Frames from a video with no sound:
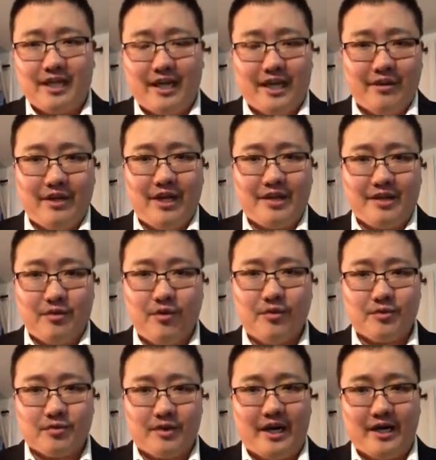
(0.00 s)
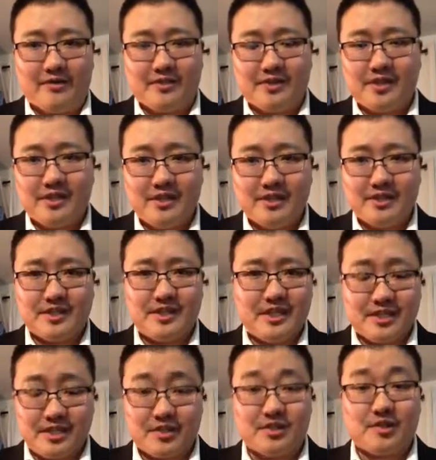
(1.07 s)
And a lot of the older riders in
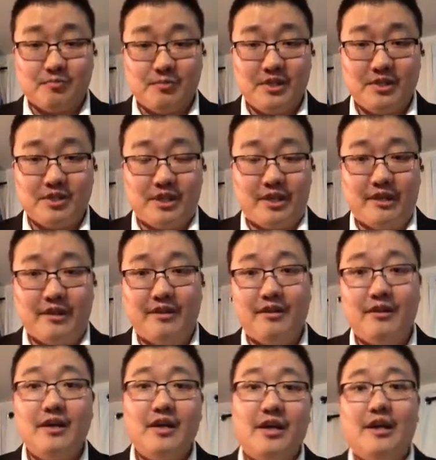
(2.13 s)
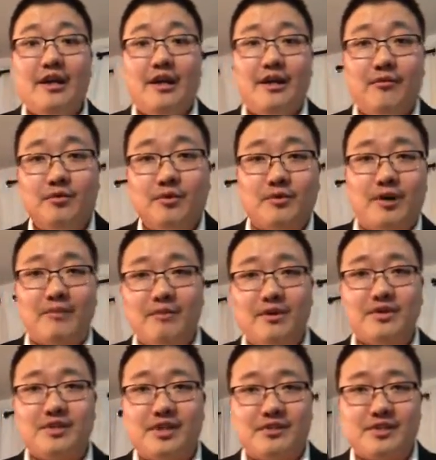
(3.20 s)
states such as Michigan would ride
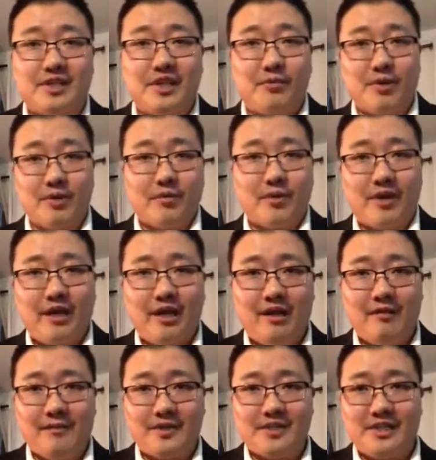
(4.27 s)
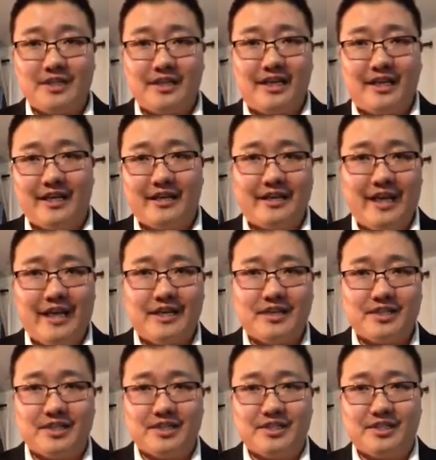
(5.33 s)
motorcycles and they wouldn't wear helmets, and then they get in
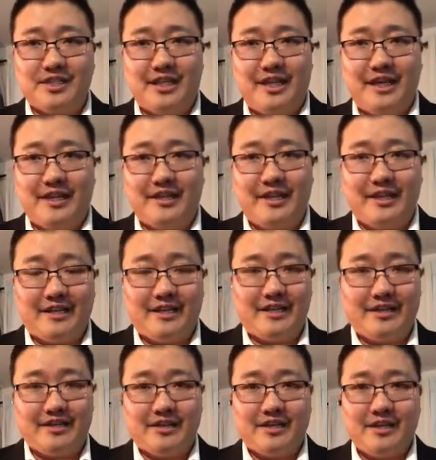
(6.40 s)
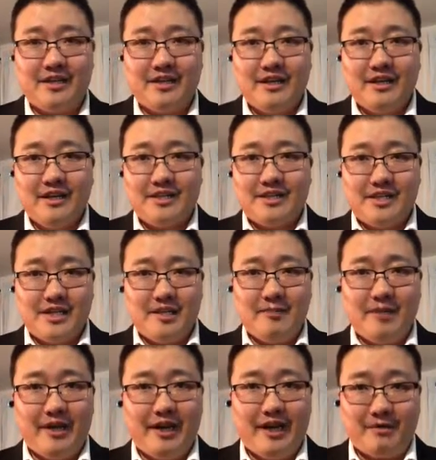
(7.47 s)
accidents and they'd get
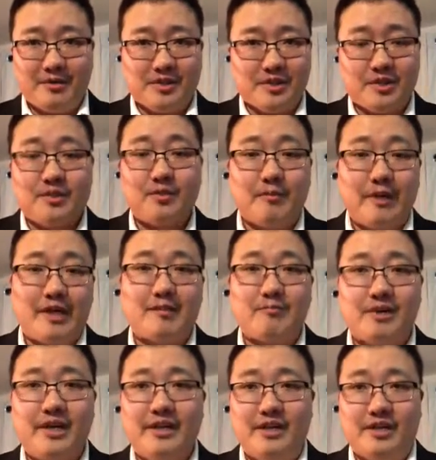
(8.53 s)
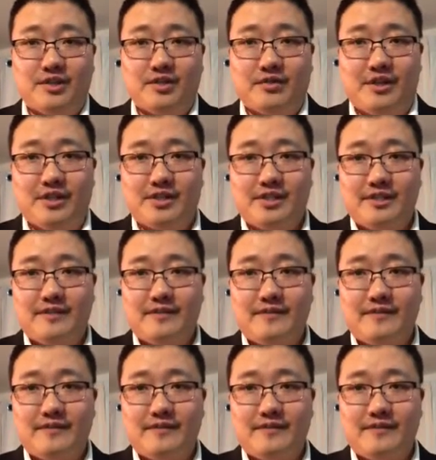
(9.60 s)
TBI, which is traumatic brain injuries.